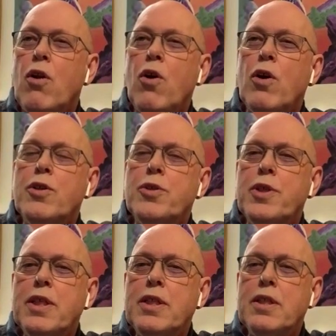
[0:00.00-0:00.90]
learned to
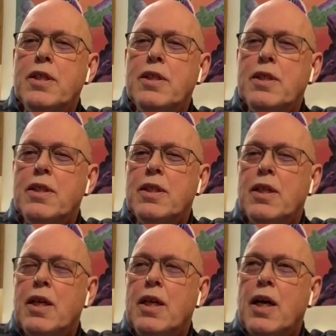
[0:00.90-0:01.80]
read.
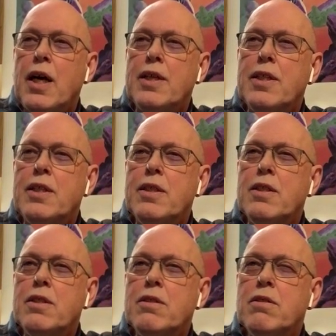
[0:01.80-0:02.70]
And
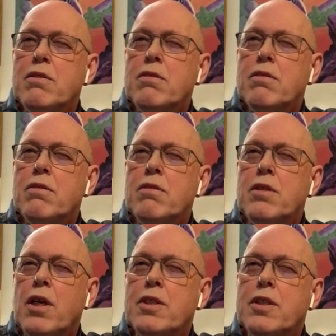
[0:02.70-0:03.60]
in
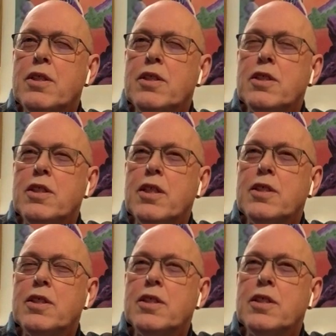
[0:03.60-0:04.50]
nineteen
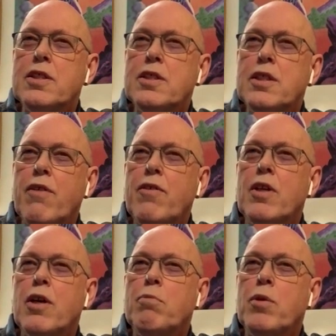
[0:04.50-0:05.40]

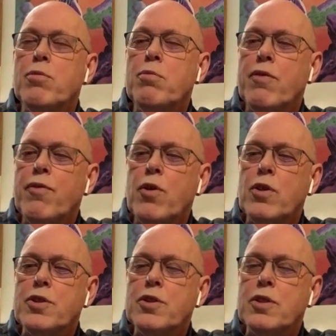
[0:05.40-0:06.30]
sixty-seven, I bought my
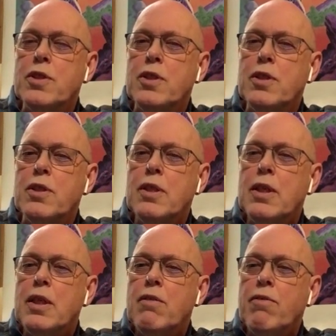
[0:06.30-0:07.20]
first uh,
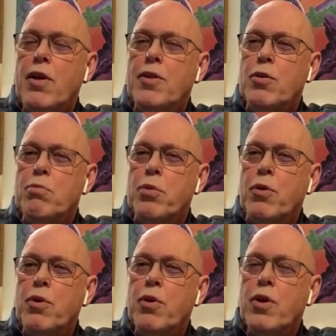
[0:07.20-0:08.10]
Phantom book.